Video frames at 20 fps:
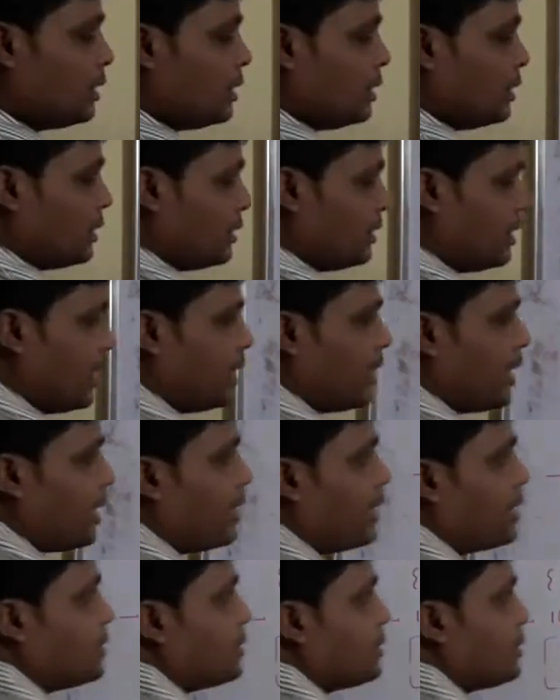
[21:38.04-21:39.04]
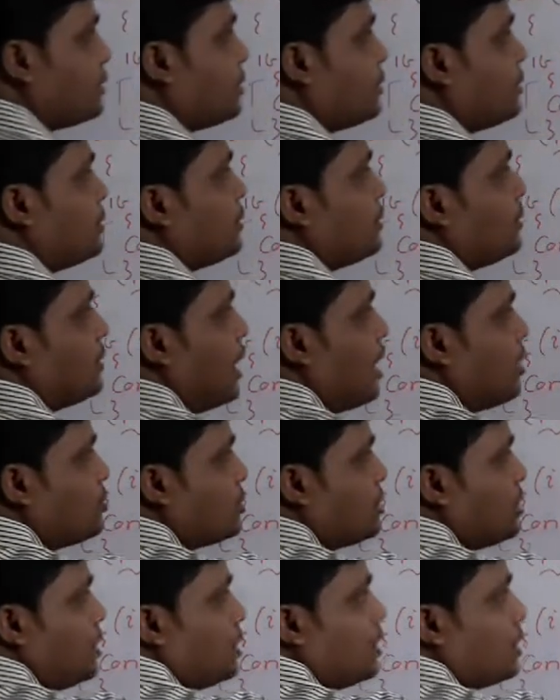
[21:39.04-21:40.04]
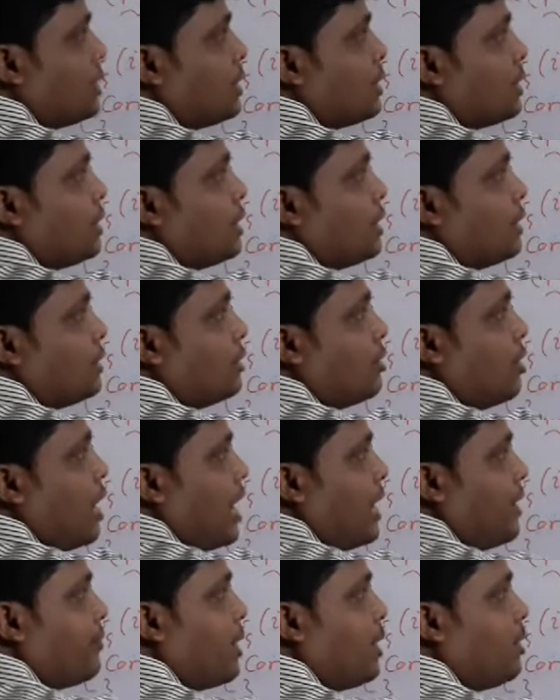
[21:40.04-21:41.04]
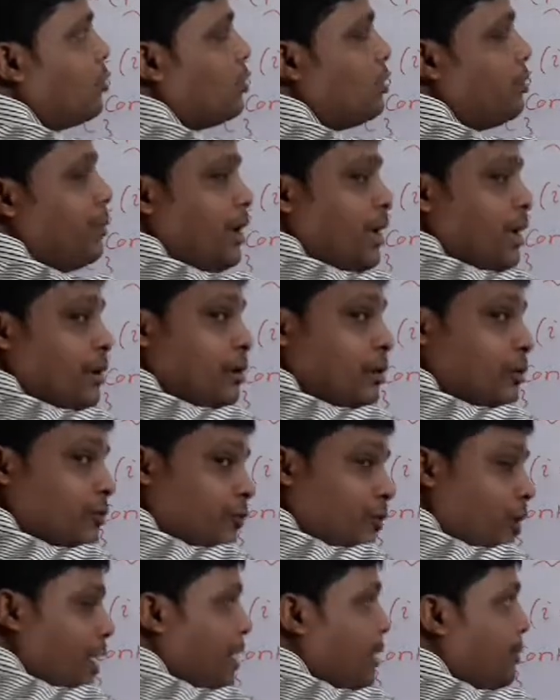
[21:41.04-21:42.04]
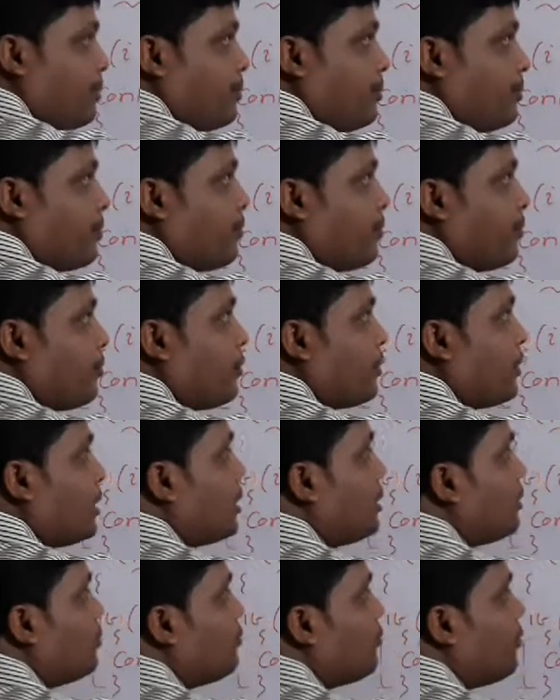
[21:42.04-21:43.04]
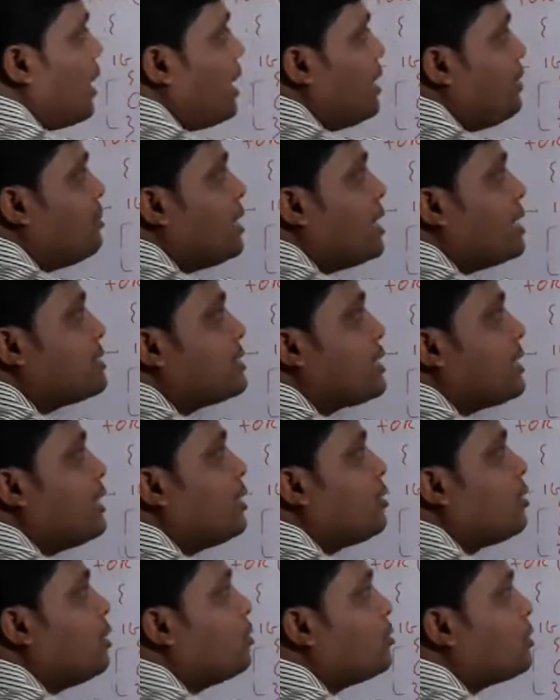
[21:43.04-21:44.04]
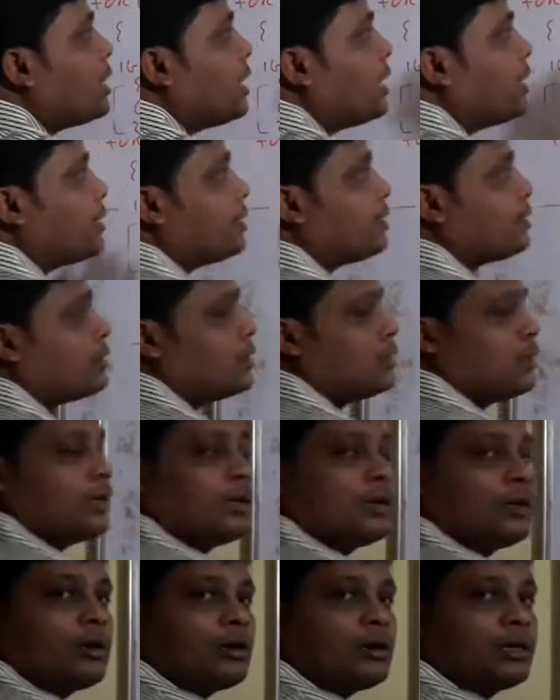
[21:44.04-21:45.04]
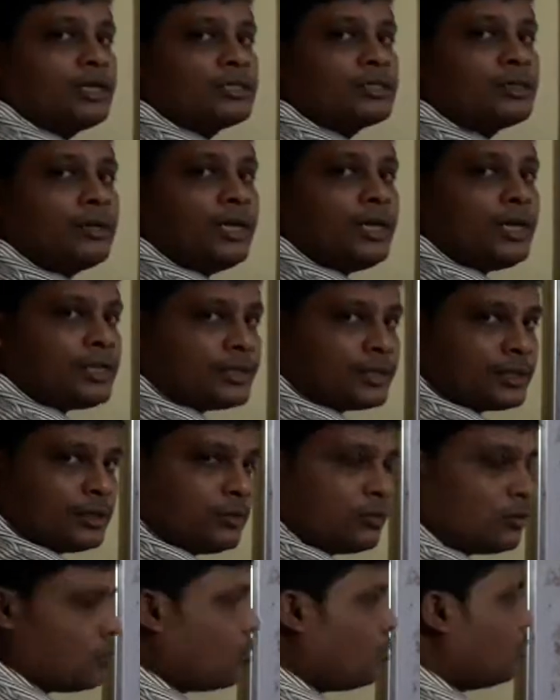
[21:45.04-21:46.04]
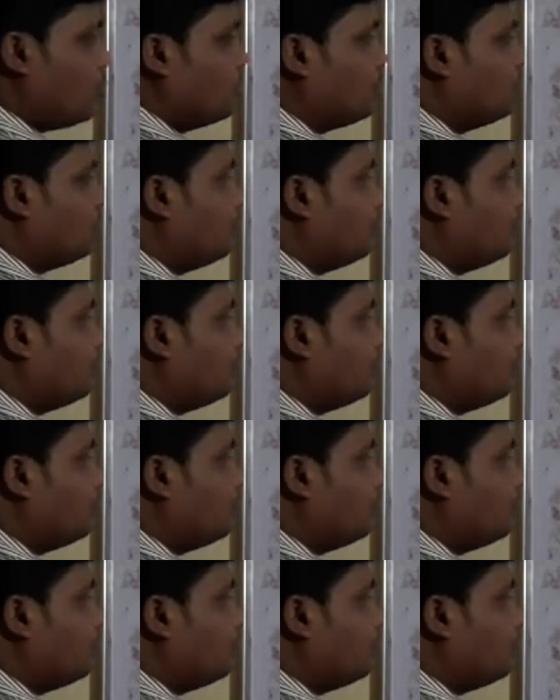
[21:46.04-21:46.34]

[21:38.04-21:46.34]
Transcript: Then again, now see, the I value will be 5. 5 less than equal to 10, condition is true.